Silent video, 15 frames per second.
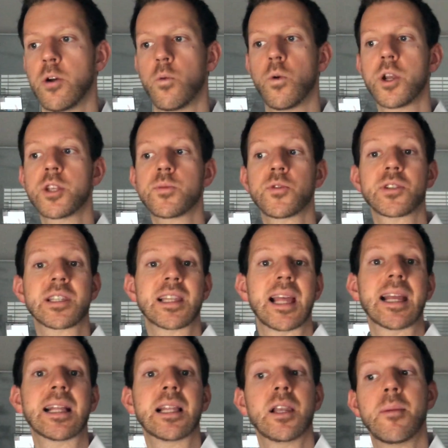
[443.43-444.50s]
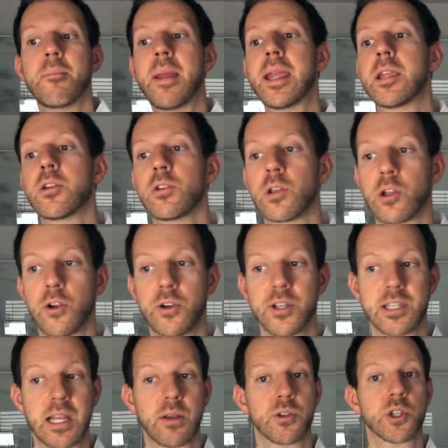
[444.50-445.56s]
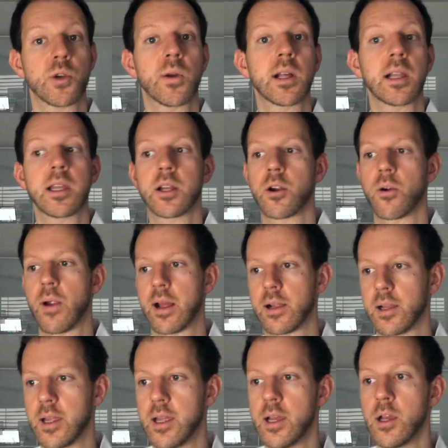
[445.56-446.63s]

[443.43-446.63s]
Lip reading: What is most likely to make you learn this language quickly and correctly?